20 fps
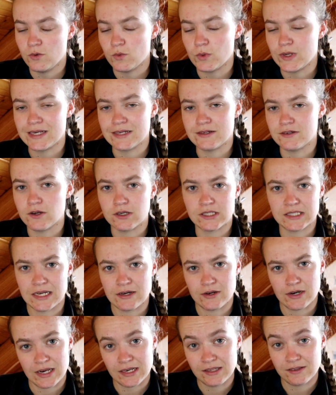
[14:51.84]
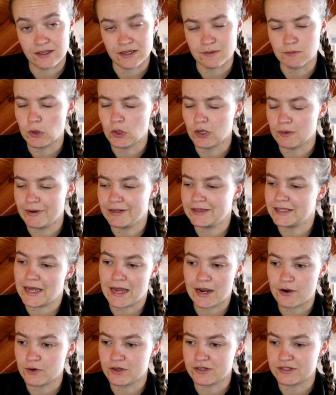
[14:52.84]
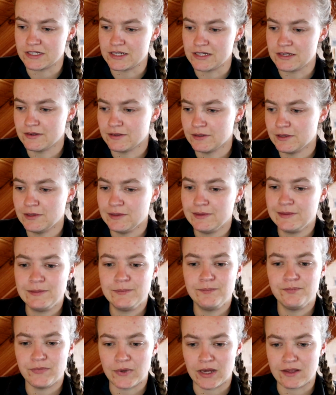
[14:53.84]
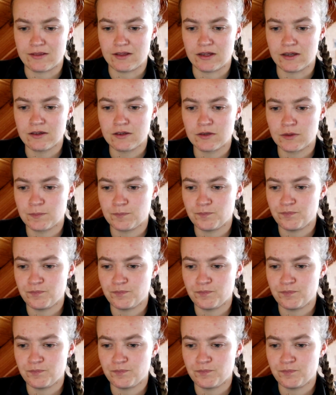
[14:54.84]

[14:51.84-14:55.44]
We did not hear anything more about the heresy, I think.